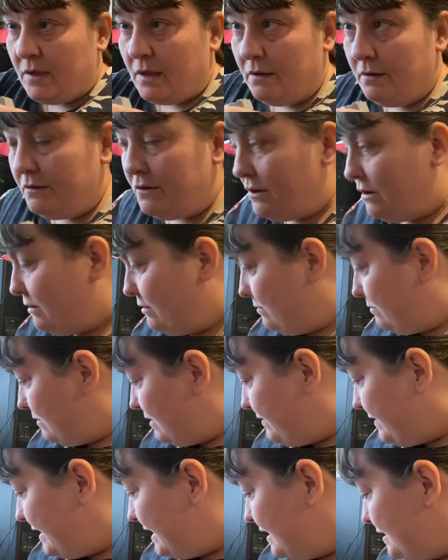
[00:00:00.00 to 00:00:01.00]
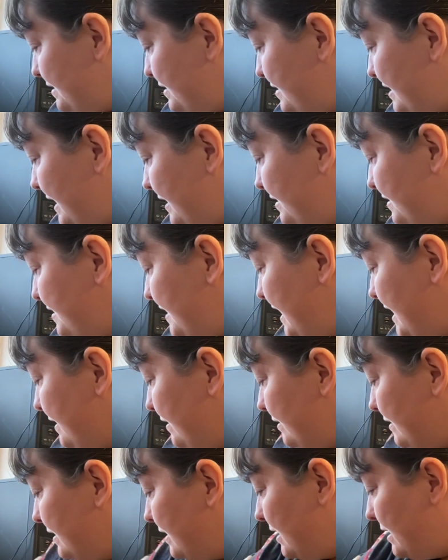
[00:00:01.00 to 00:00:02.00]
So if I need 16
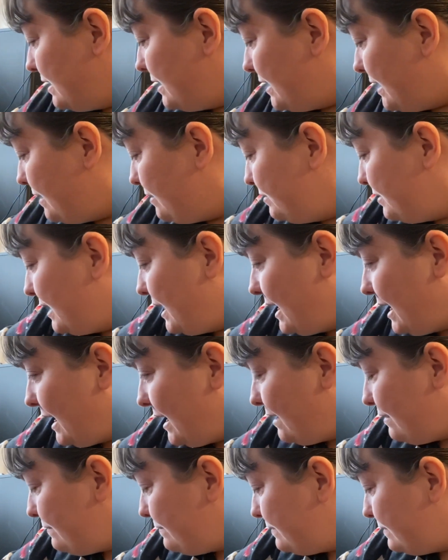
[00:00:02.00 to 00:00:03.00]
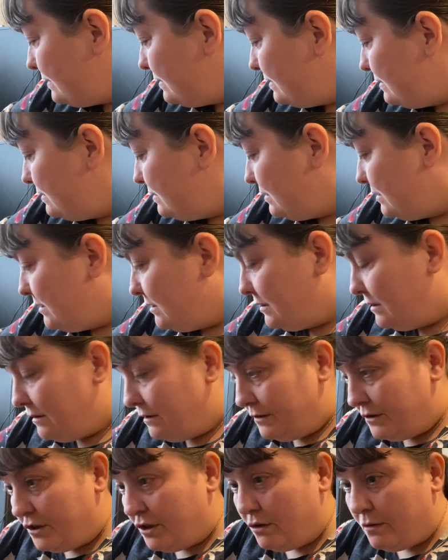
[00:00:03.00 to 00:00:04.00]
on there, I could have
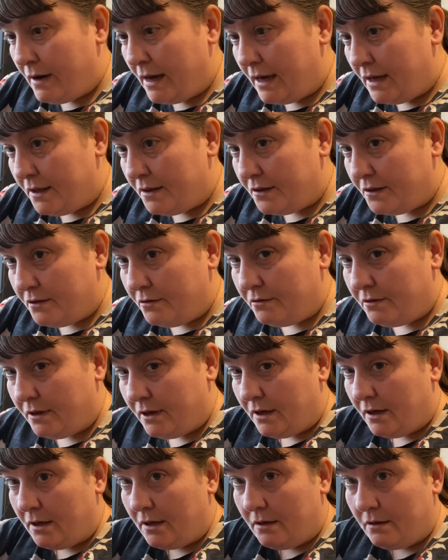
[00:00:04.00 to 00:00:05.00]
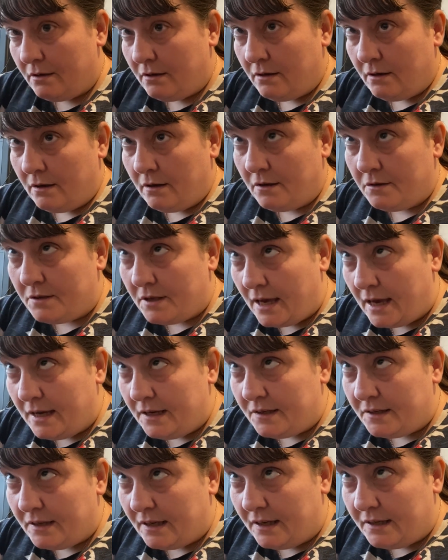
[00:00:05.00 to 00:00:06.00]
2 8s, couldn't I? Because
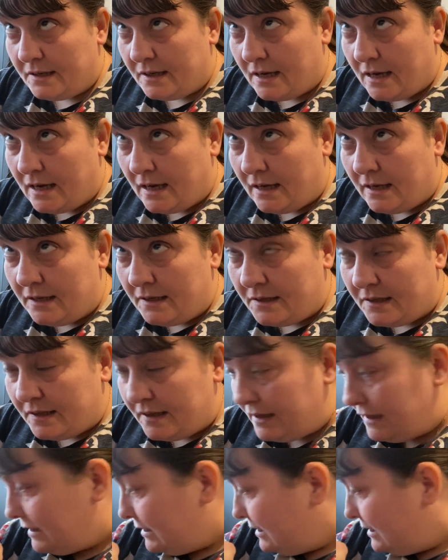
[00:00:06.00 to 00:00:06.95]
8 and 8